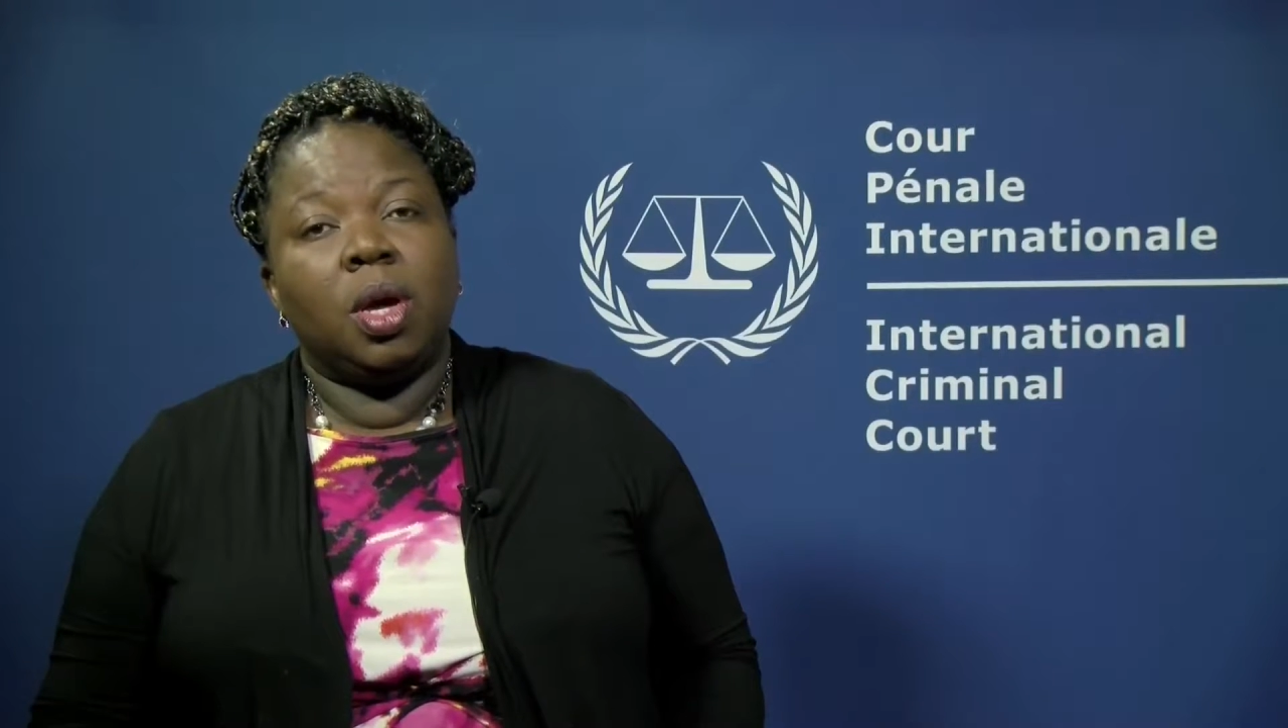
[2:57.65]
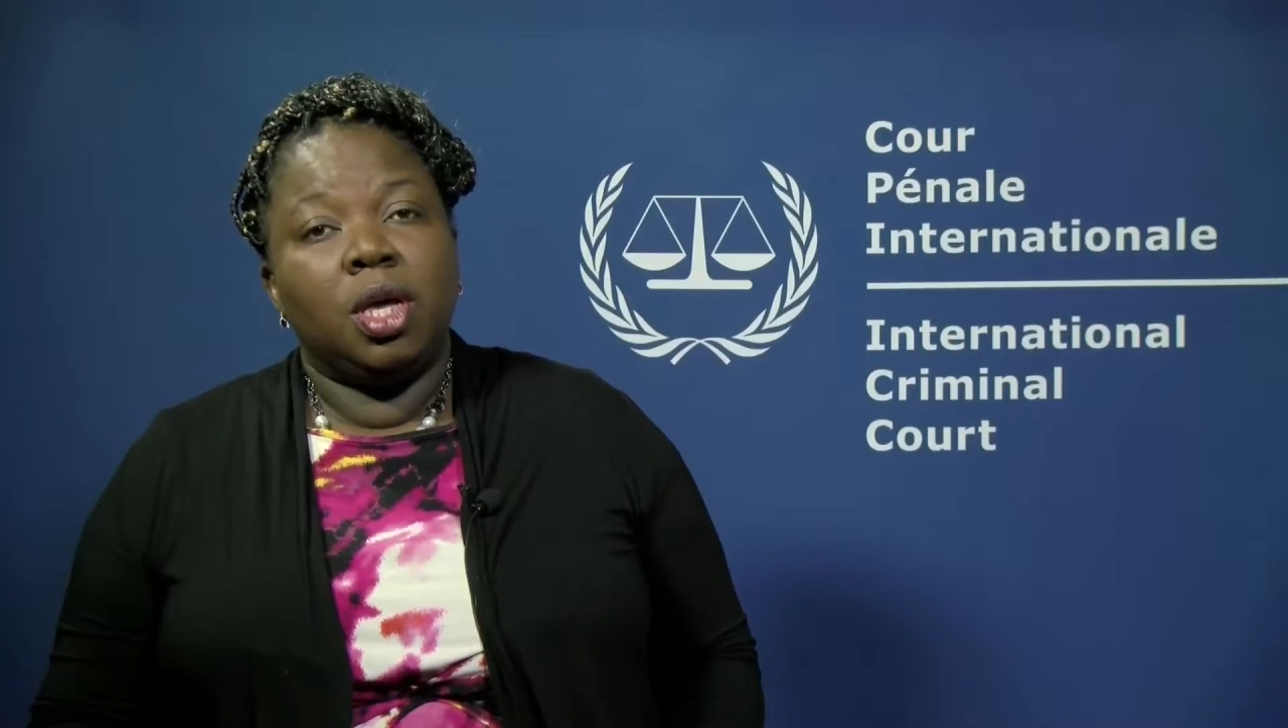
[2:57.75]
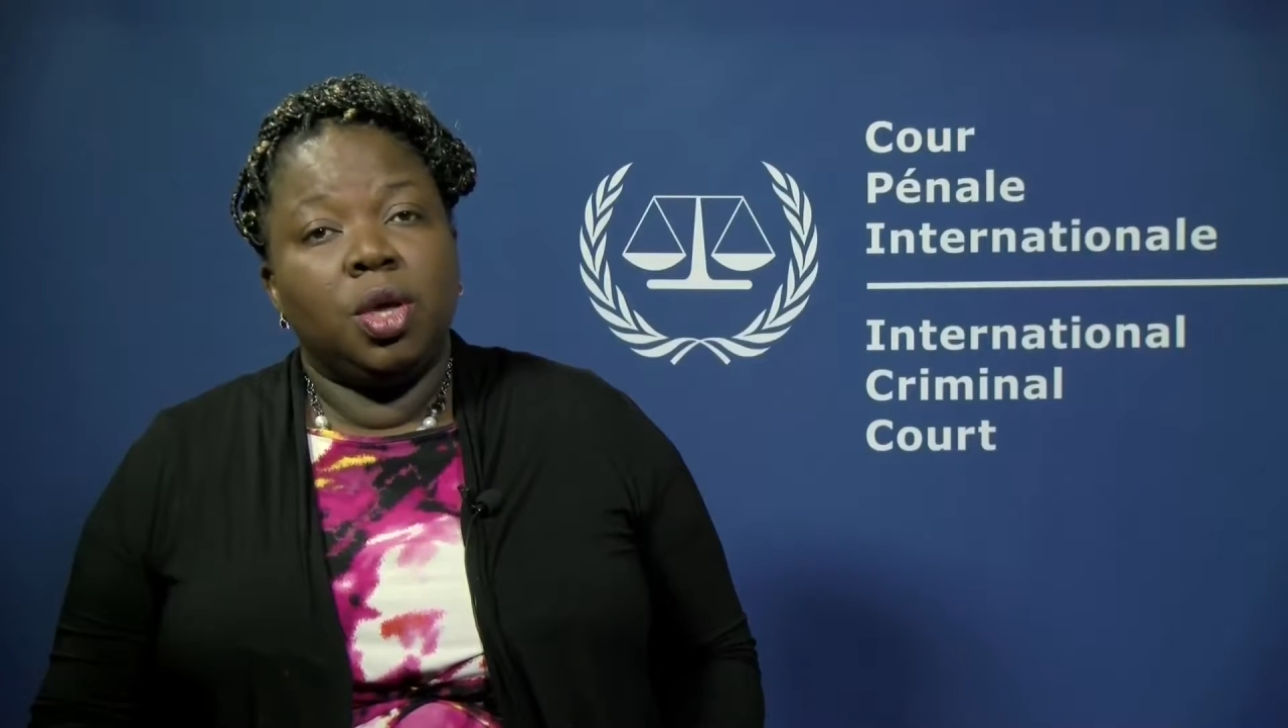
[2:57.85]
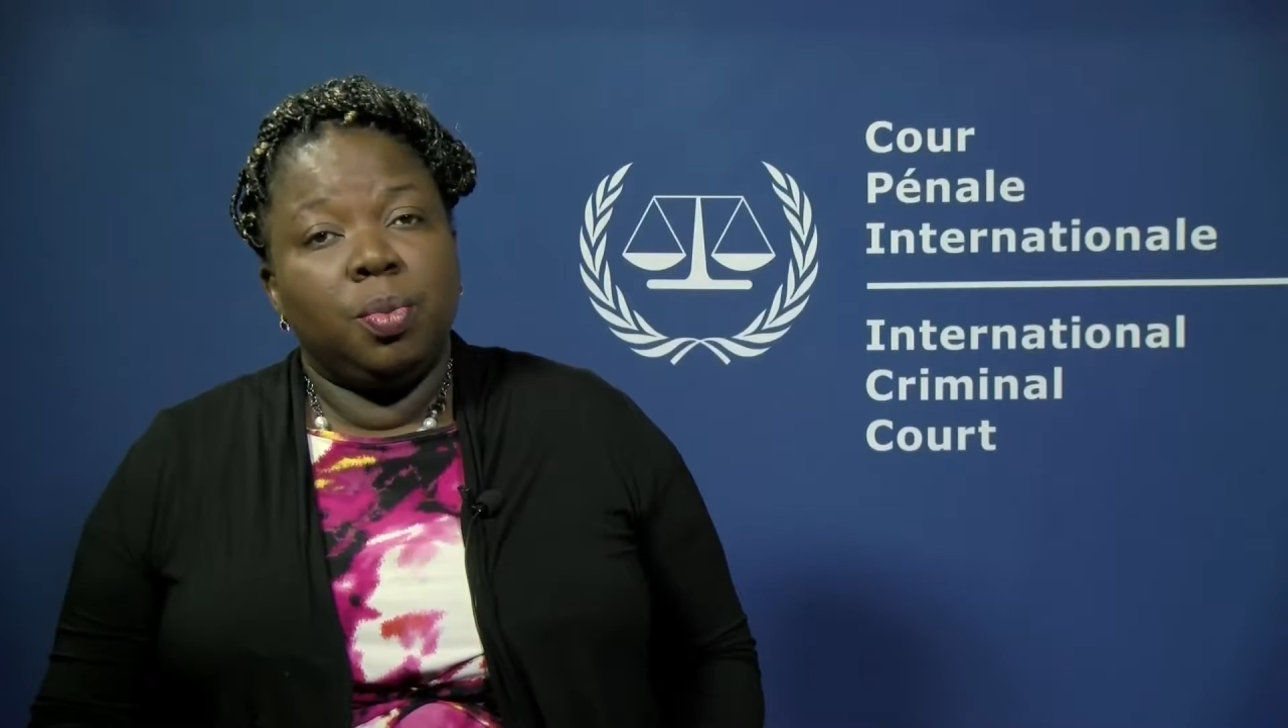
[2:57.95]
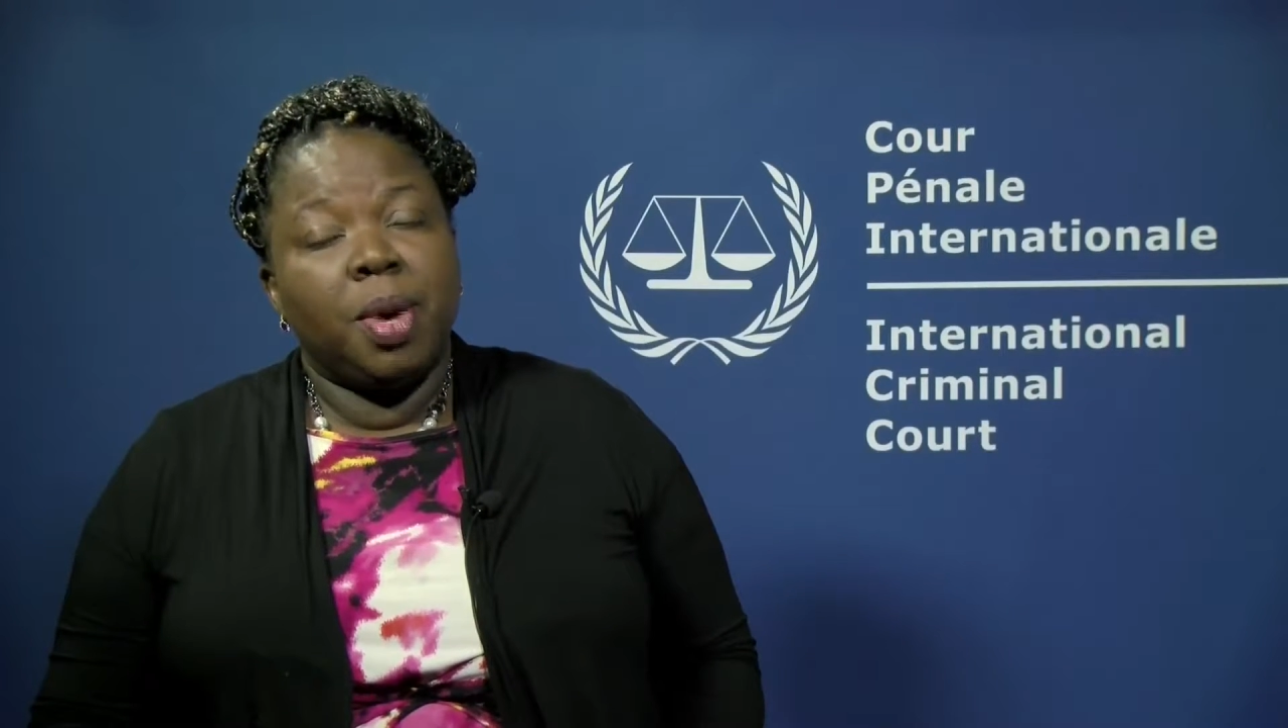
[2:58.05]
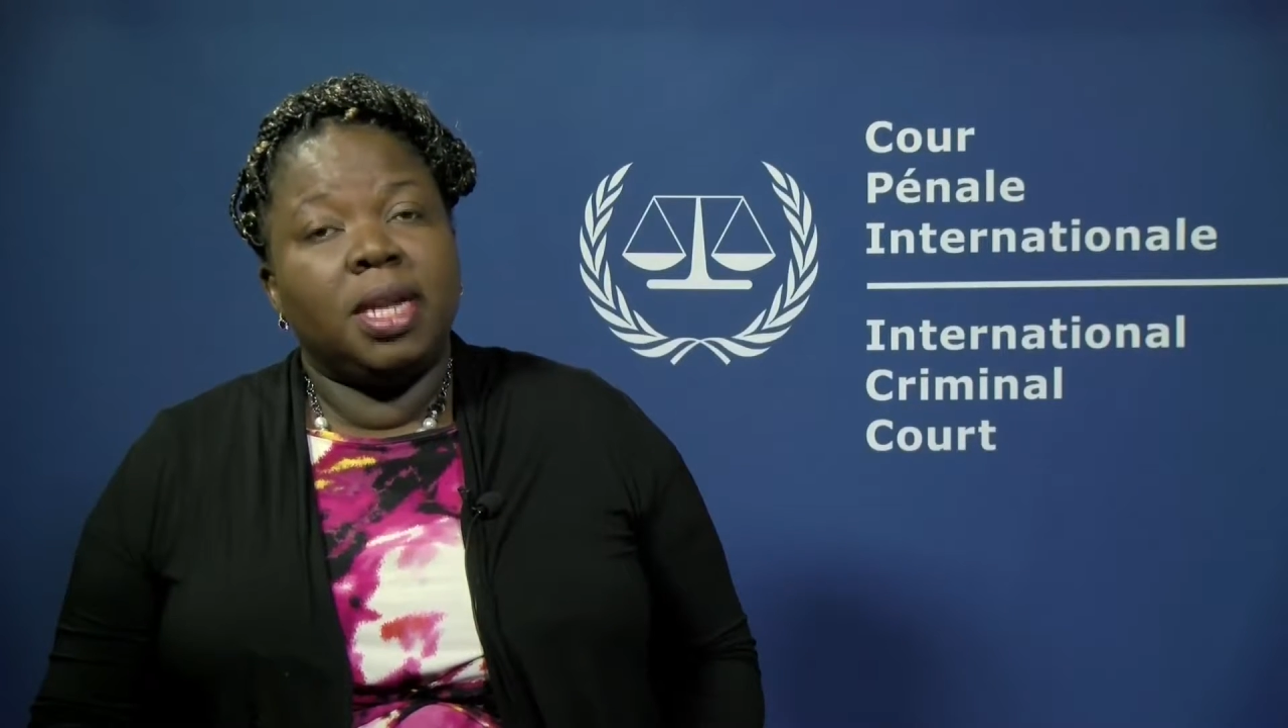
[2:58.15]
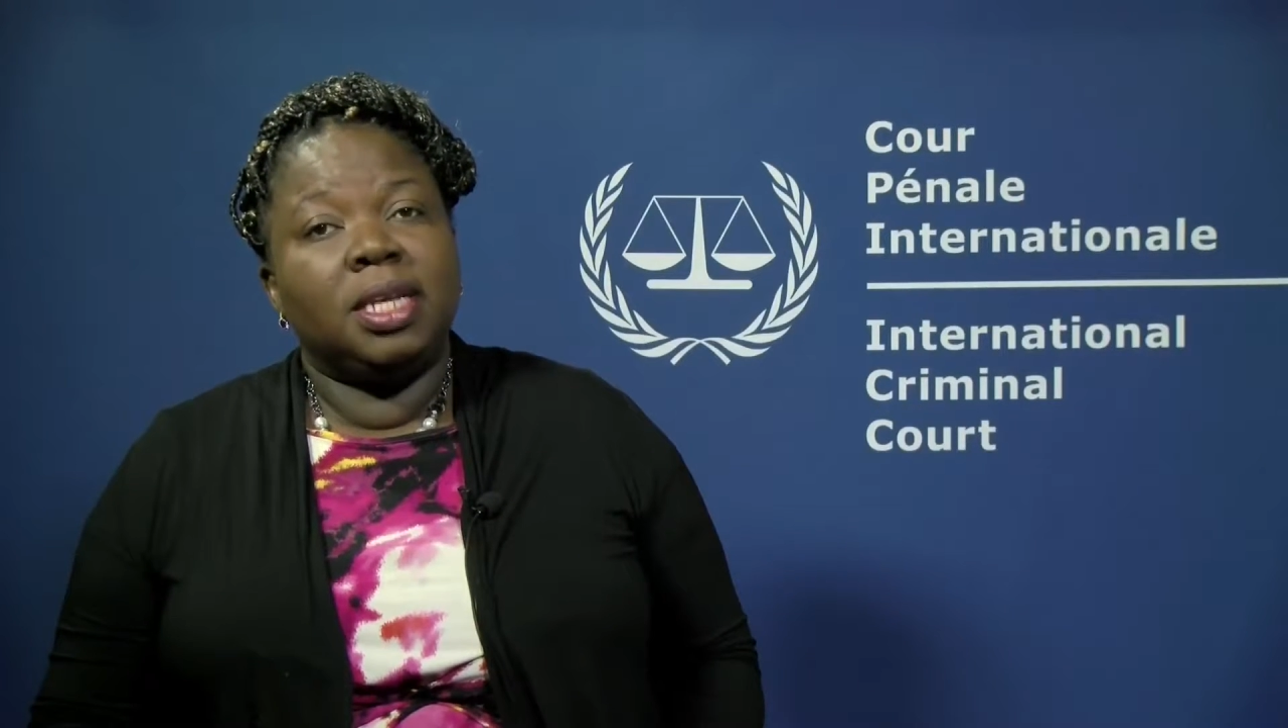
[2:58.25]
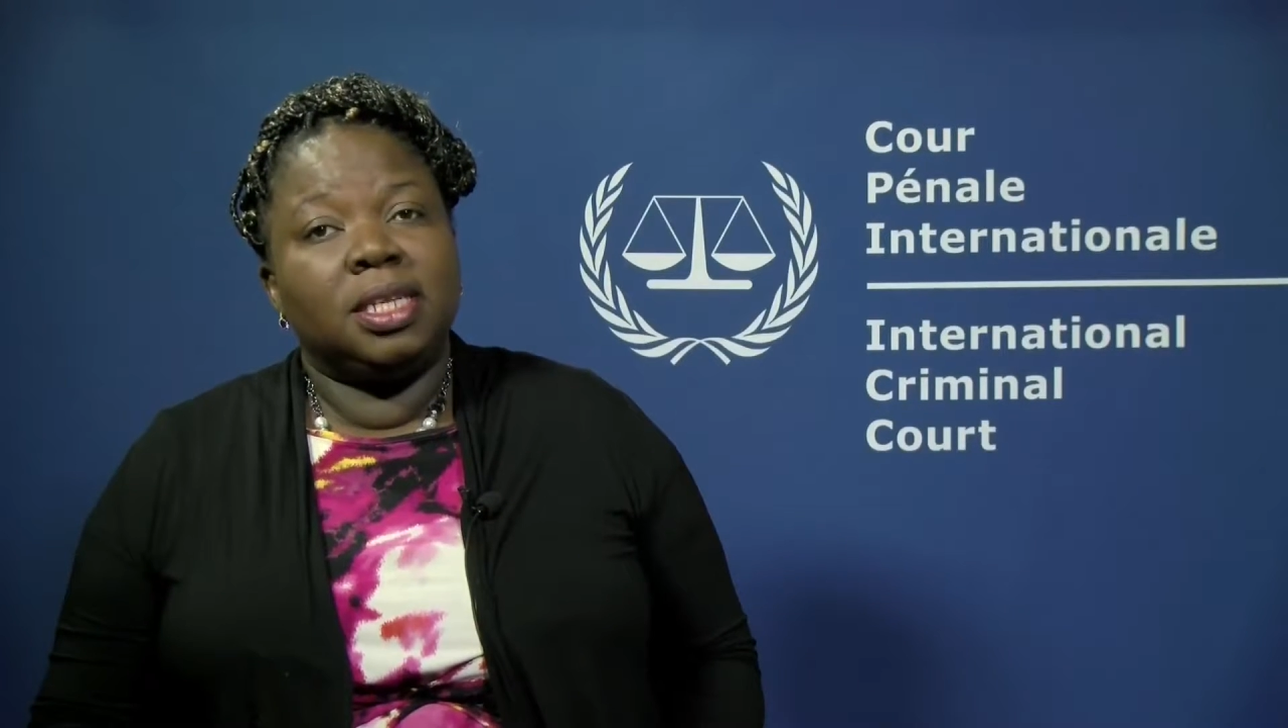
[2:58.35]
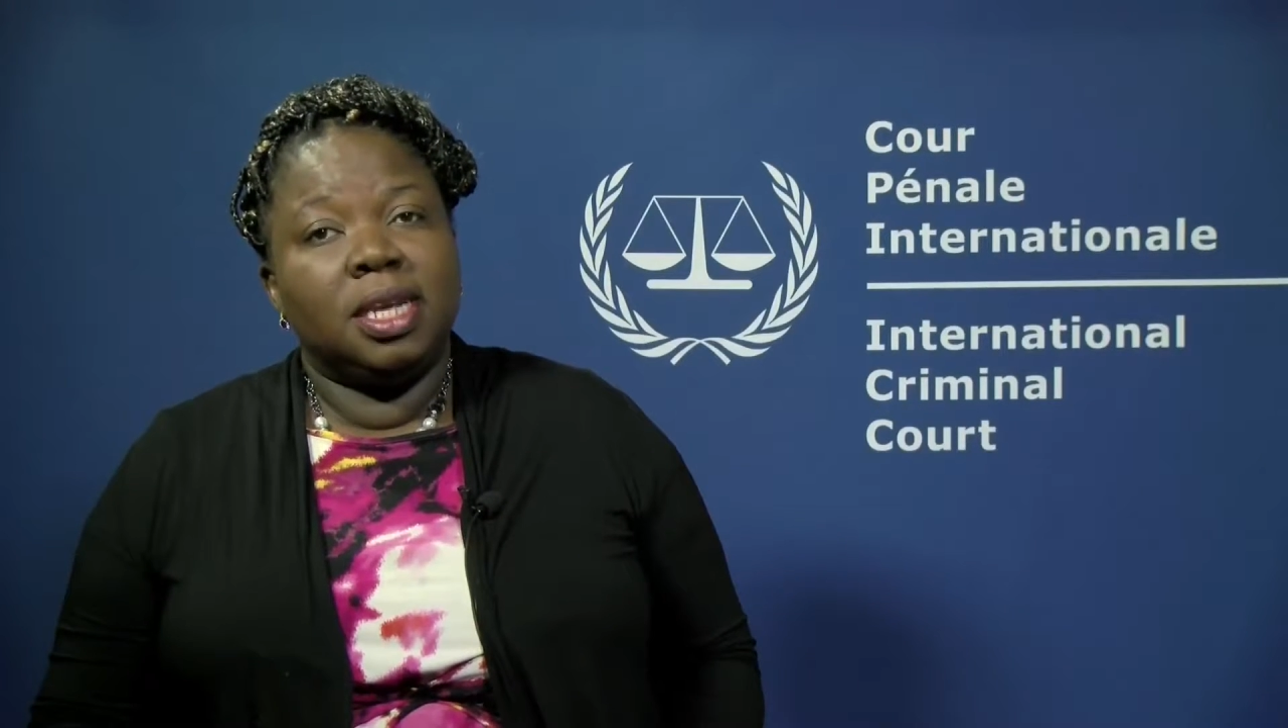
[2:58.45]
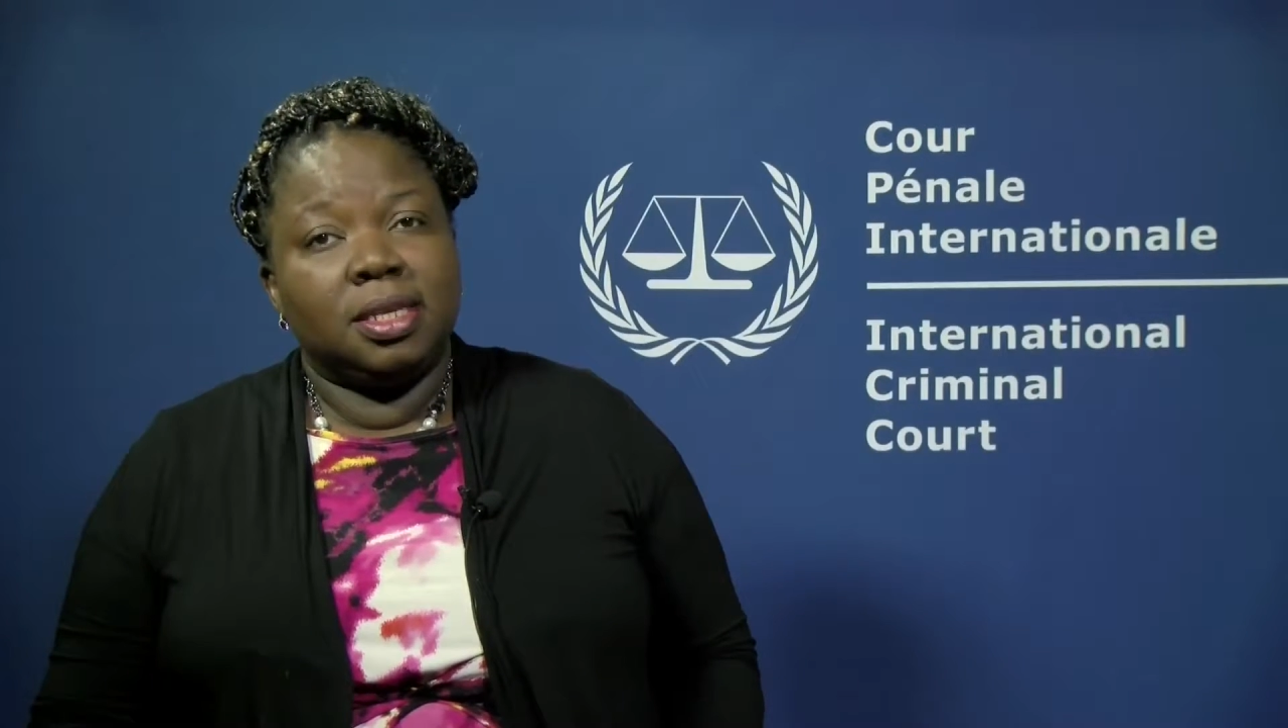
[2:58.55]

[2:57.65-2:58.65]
humanity